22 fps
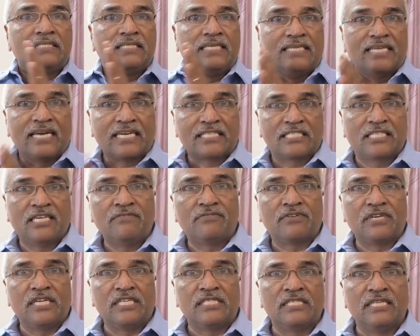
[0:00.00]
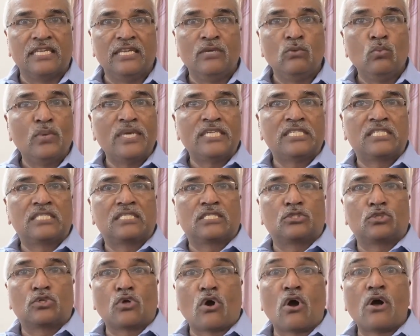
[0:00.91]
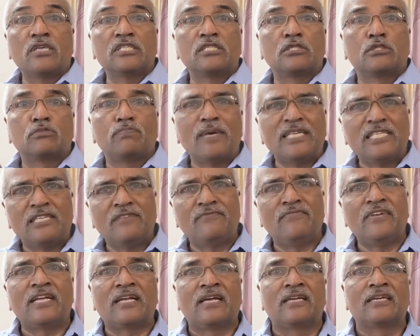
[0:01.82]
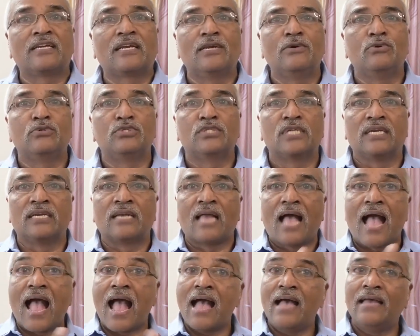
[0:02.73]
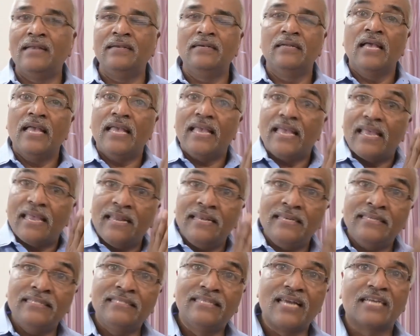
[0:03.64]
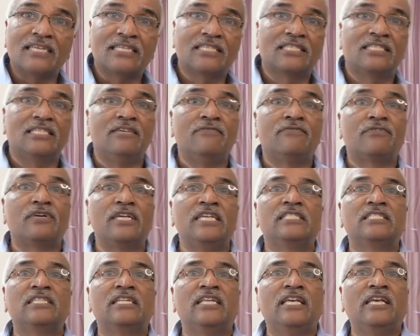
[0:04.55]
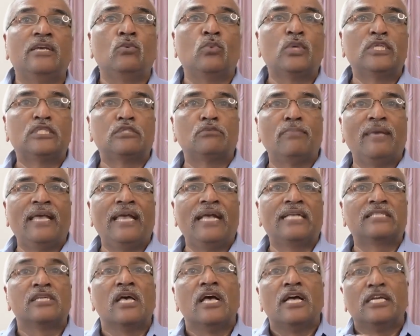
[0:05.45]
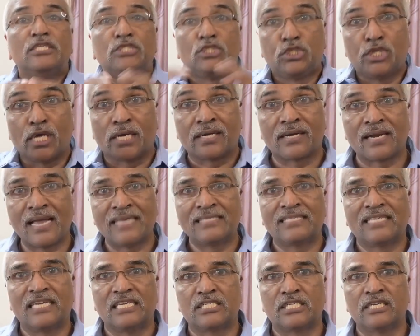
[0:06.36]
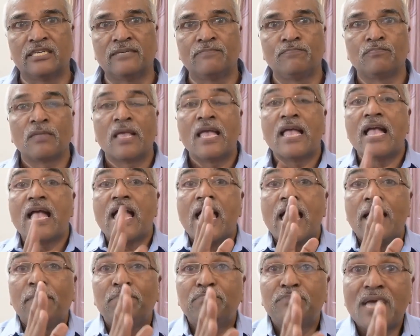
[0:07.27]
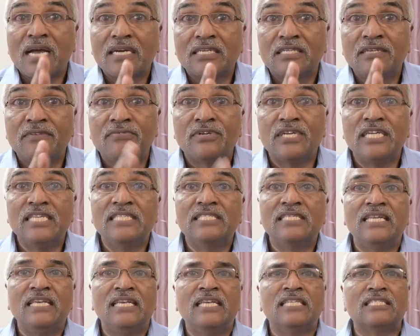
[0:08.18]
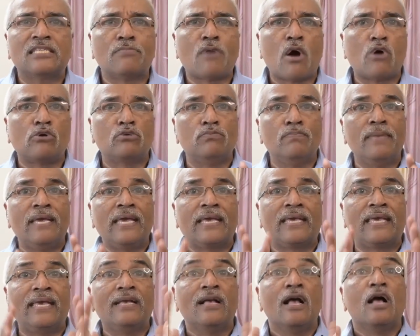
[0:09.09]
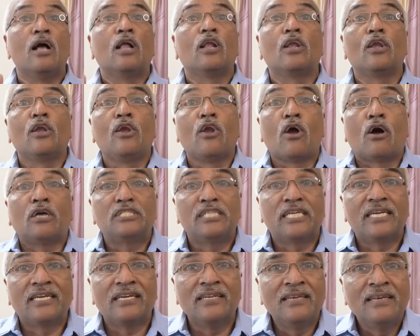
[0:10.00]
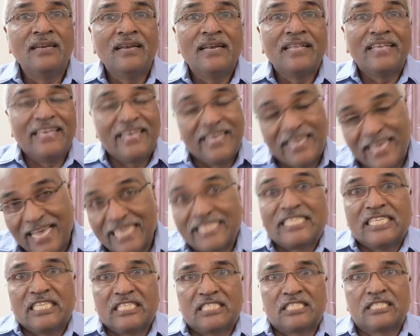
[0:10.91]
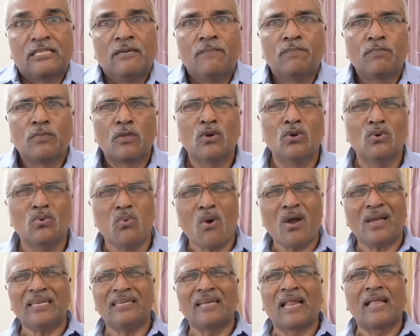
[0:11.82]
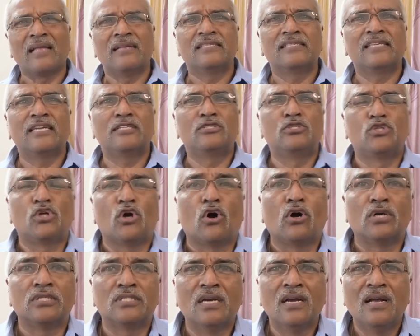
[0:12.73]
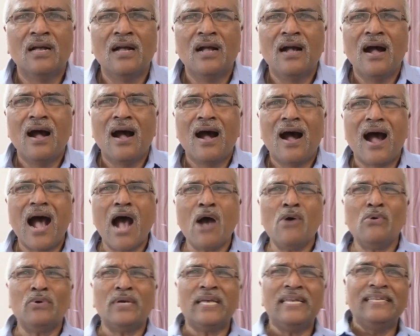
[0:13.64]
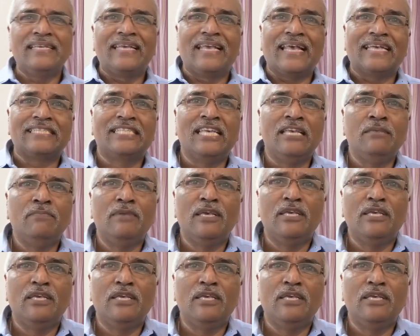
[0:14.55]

deductive reasoning, which draws specific conclusion, and inductive reasoning, which makes generalization, abductive reasoning is about making logical guesses. "What?" said George. "How can guessing be